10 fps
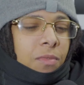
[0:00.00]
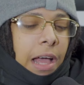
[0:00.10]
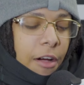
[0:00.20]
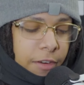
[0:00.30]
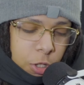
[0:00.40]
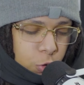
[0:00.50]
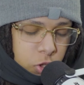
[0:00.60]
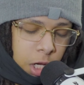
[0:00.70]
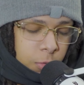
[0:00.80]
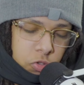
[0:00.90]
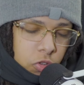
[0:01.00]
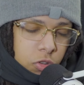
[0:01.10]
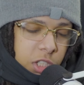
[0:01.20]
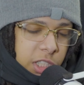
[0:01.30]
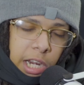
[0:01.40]
I already knew something was wrong
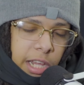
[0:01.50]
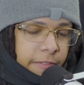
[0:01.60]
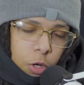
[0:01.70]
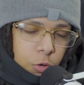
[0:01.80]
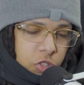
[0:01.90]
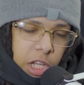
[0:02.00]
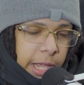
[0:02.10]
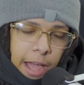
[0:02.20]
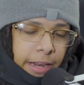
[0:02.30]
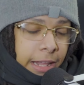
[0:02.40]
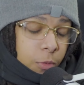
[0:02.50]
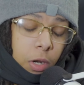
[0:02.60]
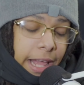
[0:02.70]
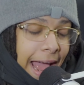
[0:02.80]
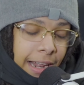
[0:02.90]
because they didn't even know who Jayhound. They
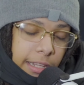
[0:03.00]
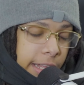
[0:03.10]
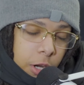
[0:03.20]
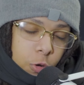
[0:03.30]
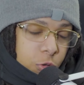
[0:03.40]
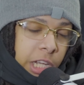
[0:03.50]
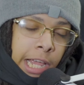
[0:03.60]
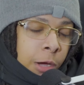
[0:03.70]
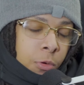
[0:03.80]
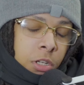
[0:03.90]
they act like they didn't know who Jayhound